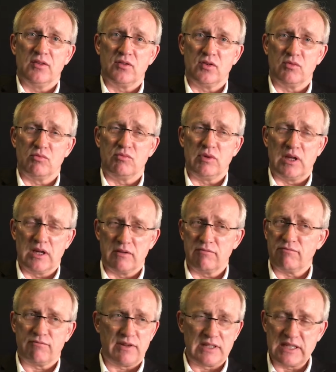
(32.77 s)
So we got
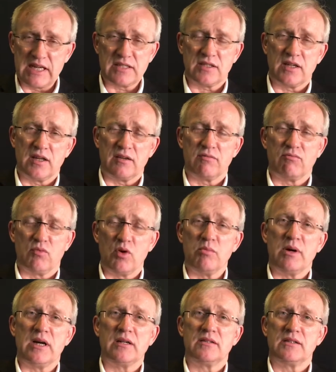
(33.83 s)
fantastic
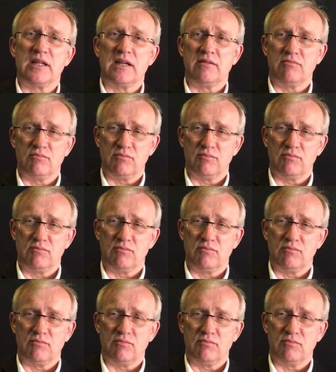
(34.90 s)
robots that